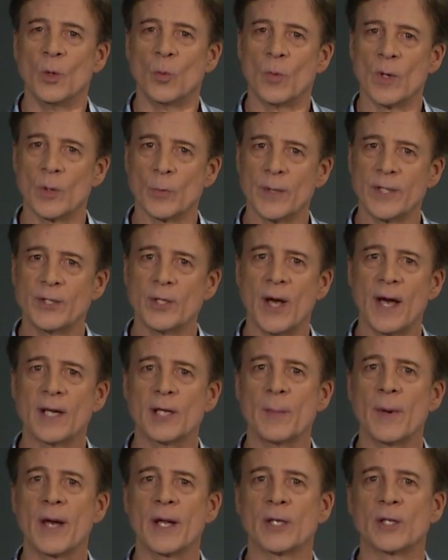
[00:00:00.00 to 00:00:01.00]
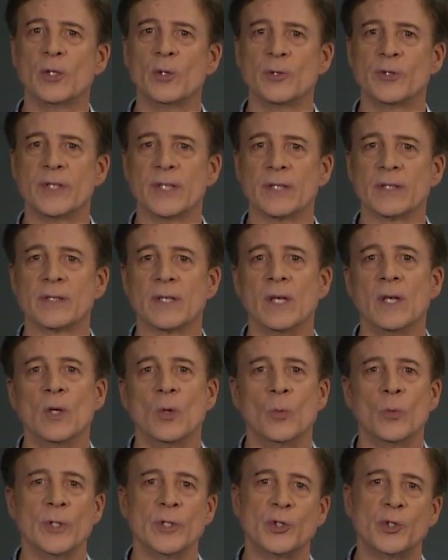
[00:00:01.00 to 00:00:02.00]
When we talk about acoustics,
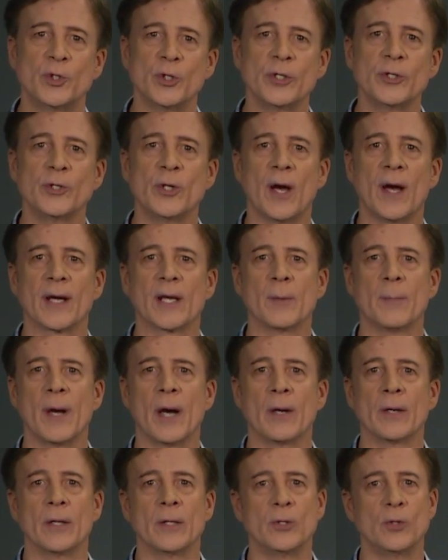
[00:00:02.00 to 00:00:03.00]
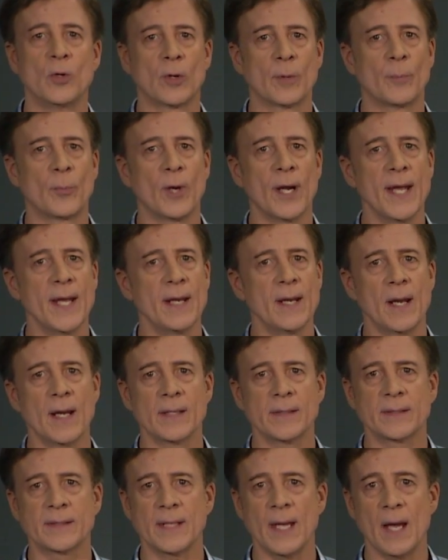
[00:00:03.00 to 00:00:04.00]
we should talk about your brain
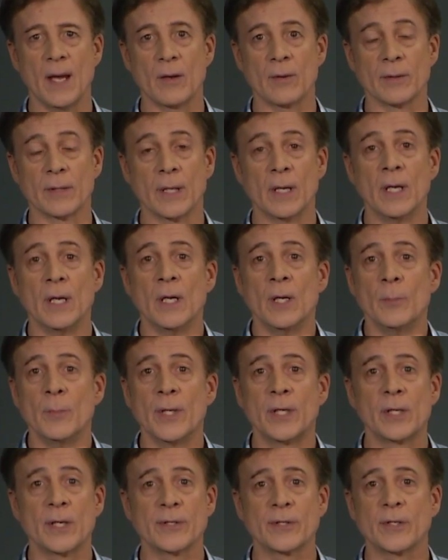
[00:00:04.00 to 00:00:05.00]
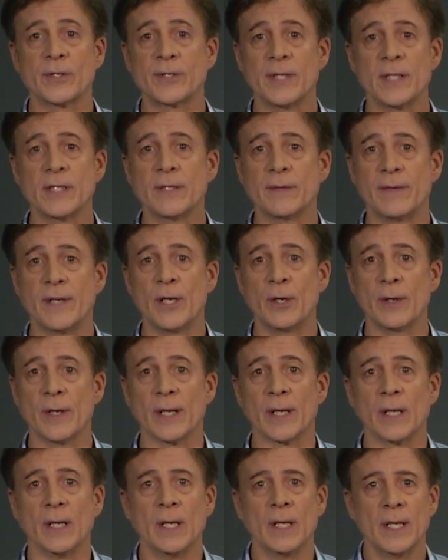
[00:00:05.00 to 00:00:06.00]
on sound, because our sense of
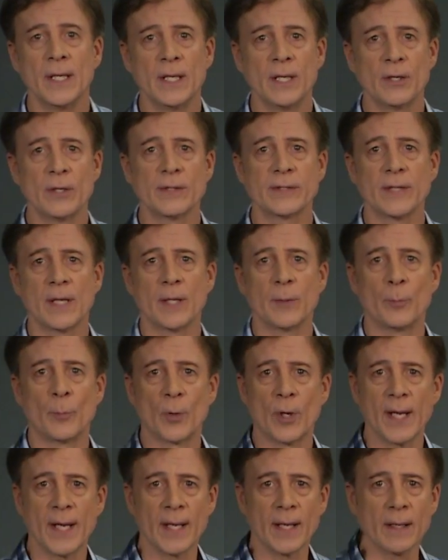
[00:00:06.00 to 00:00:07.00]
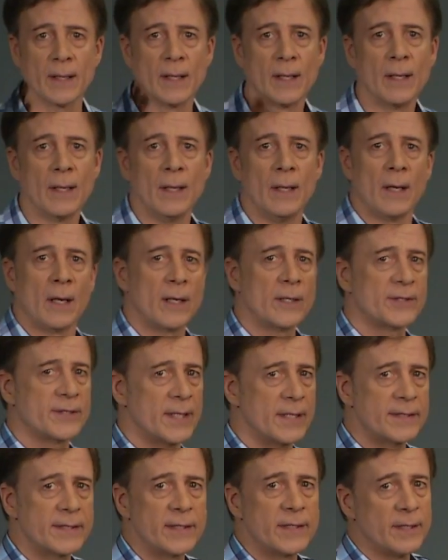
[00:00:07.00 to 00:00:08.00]
hearing, ears and brain, are
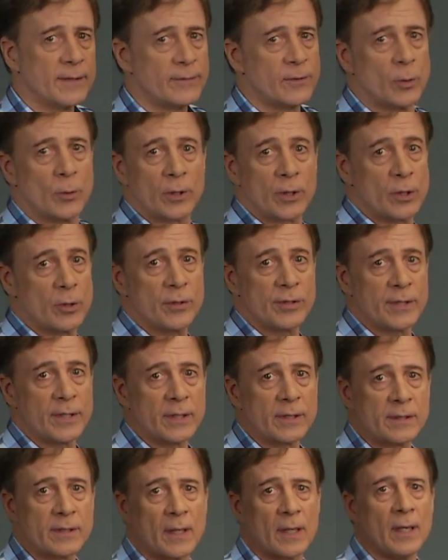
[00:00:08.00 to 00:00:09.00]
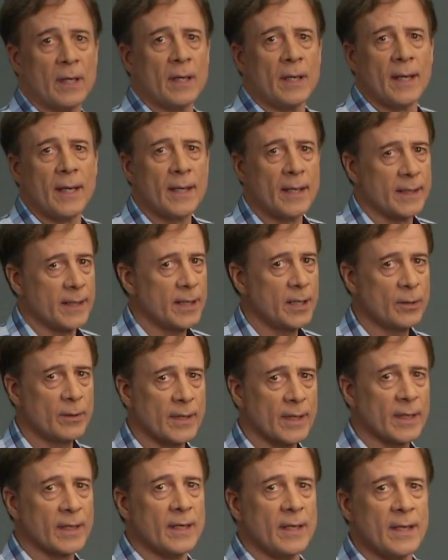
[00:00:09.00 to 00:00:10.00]
sensitive to acoustics. And
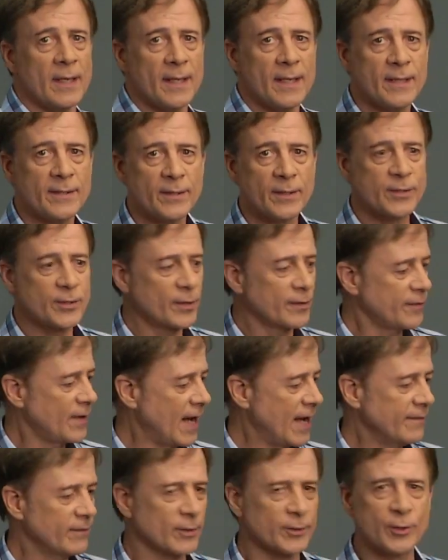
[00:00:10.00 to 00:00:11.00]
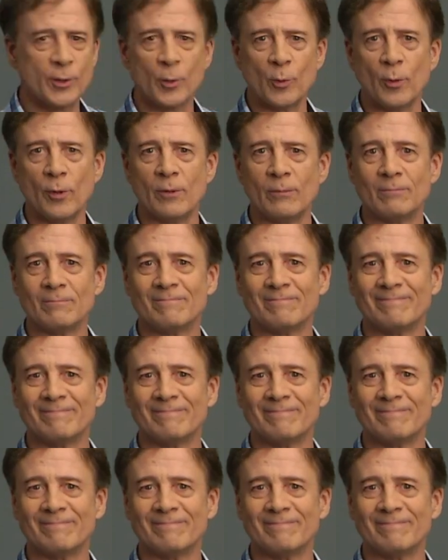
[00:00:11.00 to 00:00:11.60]
hearing is a survival tool.